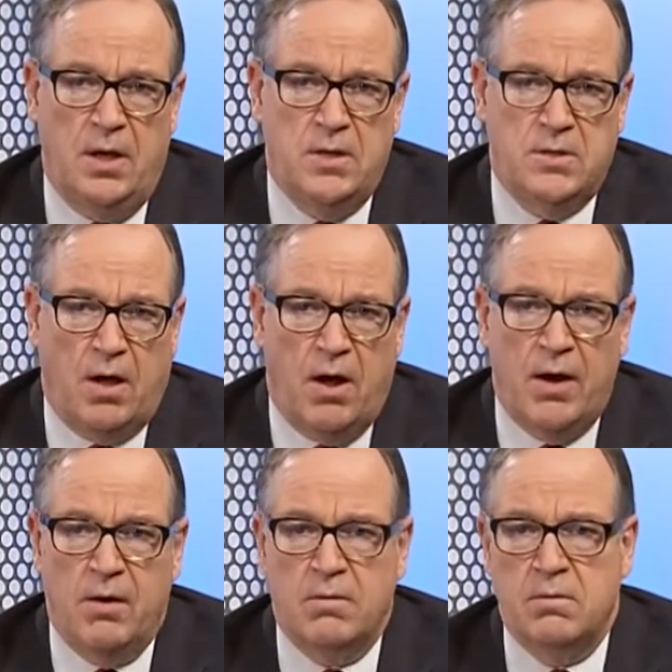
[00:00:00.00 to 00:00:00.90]
Is
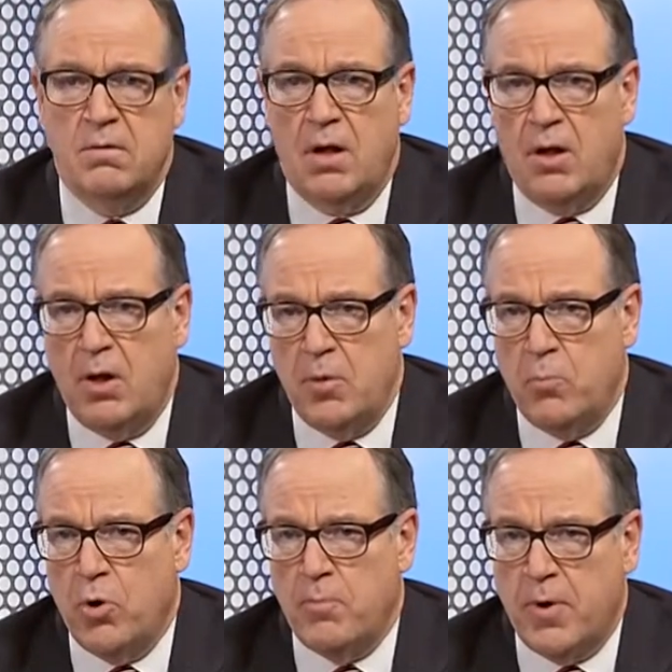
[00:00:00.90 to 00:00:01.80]
iron an
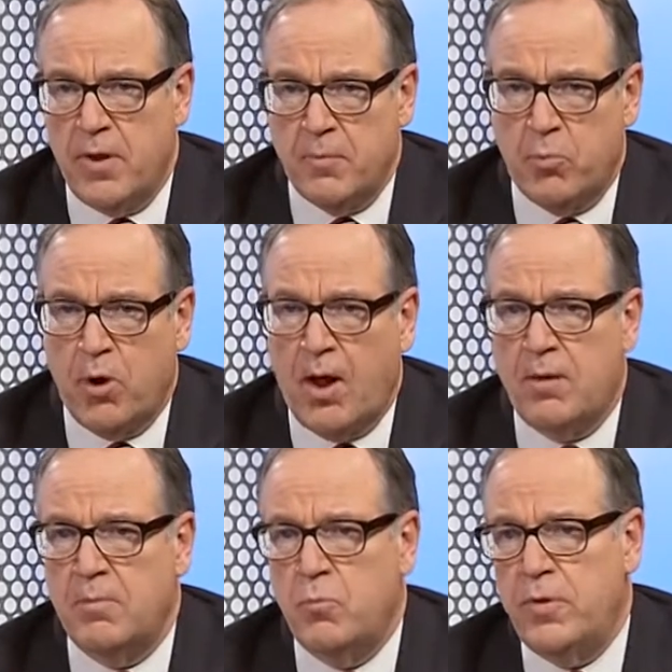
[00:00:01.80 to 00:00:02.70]
important part of the
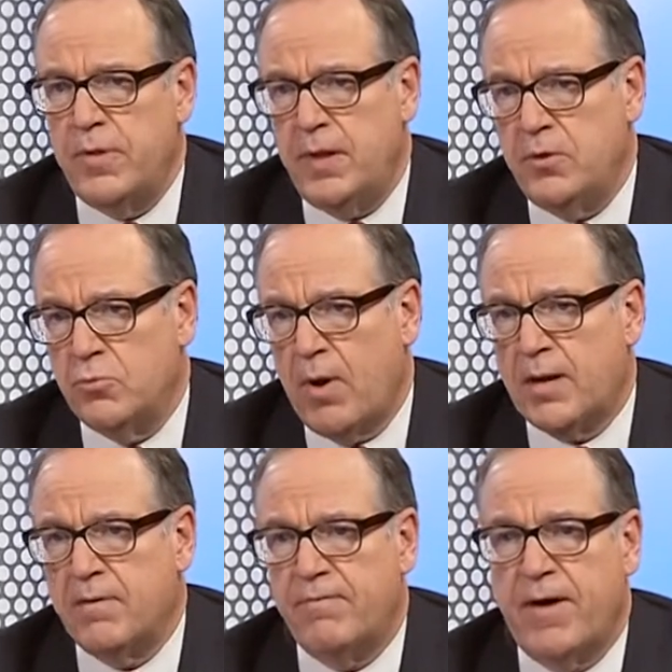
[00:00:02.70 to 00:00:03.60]
problem with the
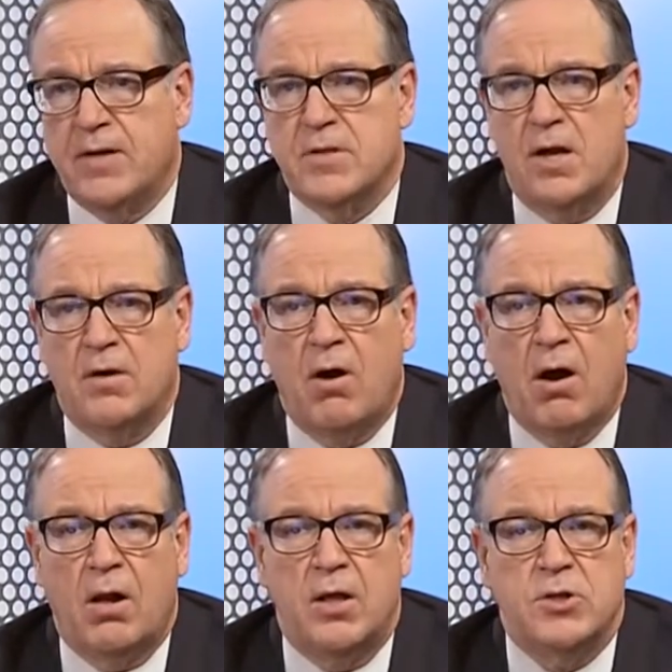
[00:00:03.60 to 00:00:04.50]
direct effects on
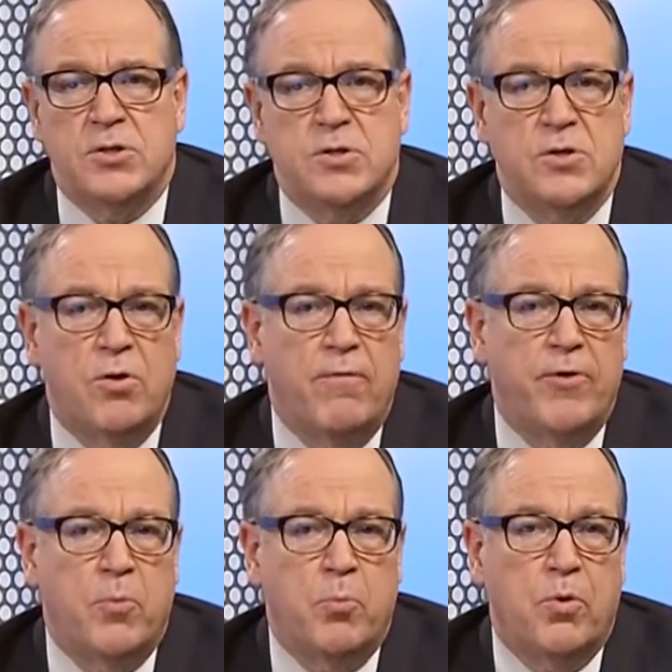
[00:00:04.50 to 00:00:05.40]
cartilage and
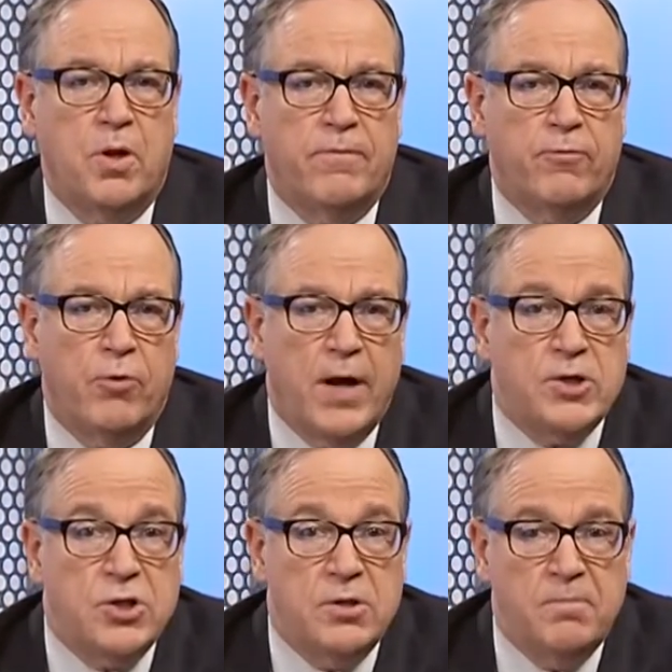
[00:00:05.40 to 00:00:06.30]
synovial
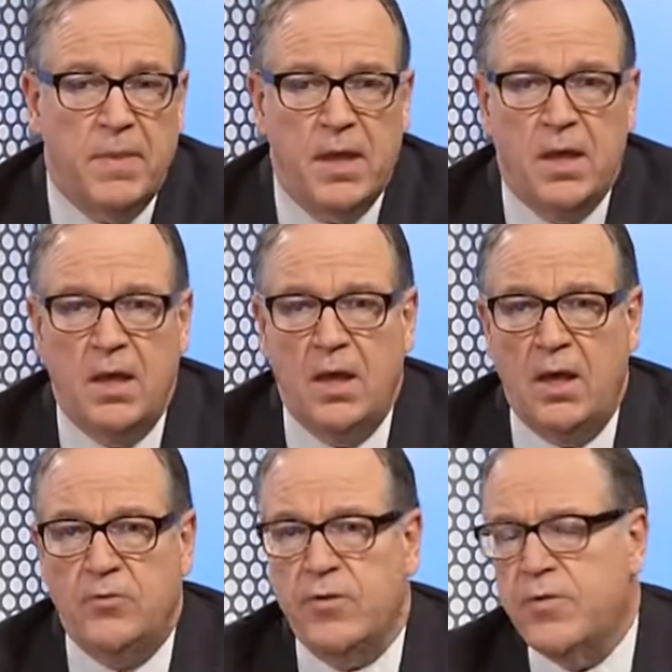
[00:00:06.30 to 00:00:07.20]
proliferation?
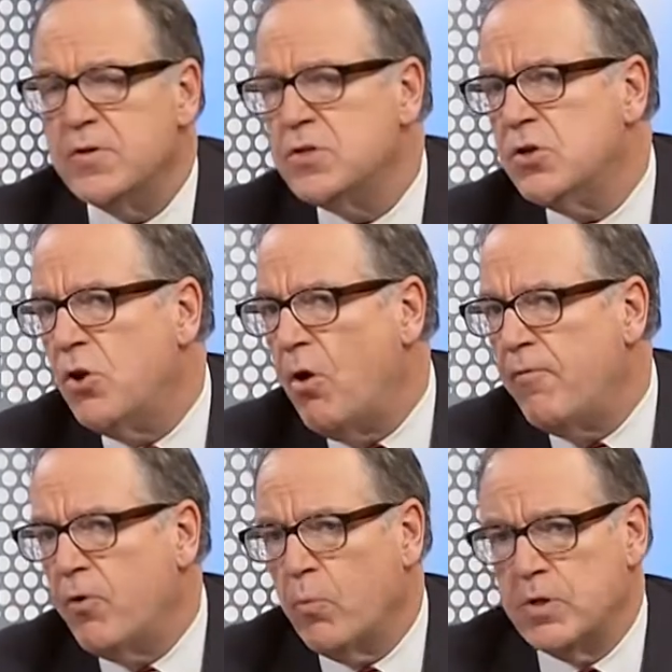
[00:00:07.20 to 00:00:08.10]
Is it the
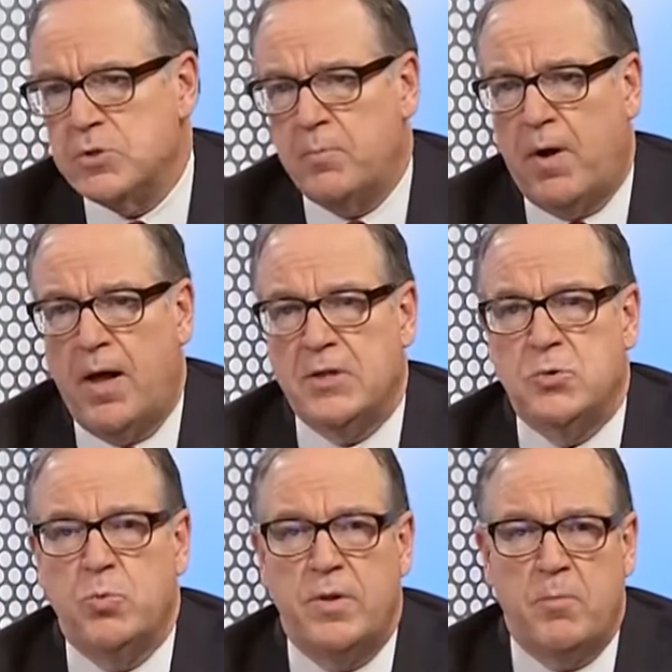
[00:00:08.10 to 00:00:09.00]
synovial
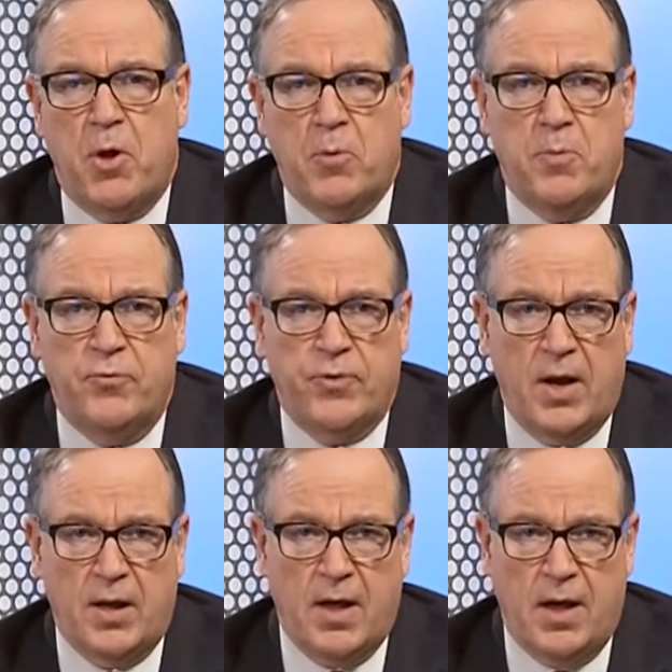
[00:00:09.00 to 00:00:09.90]
response with the multiple
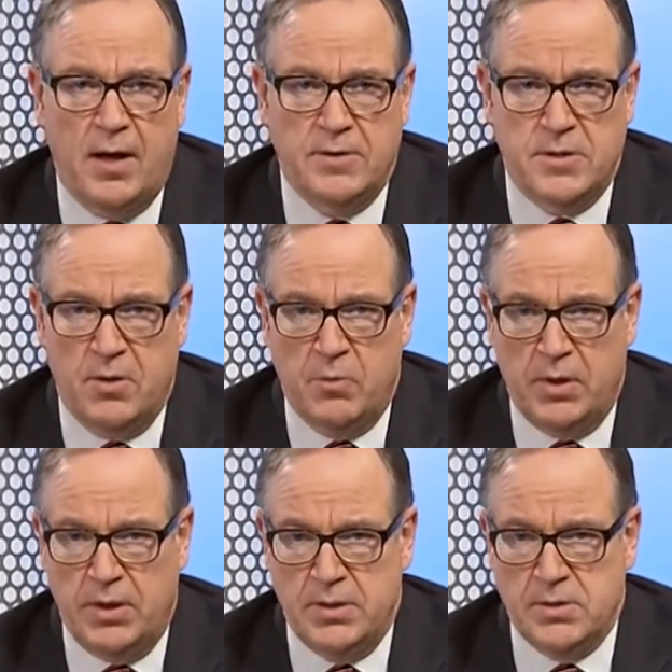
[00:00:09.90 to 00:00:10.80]
cytokines that are
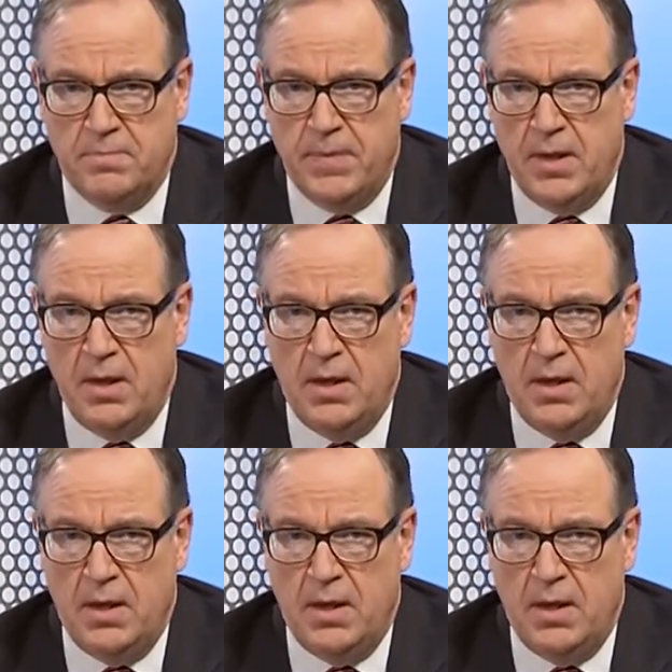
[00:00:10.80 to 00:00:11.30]
released?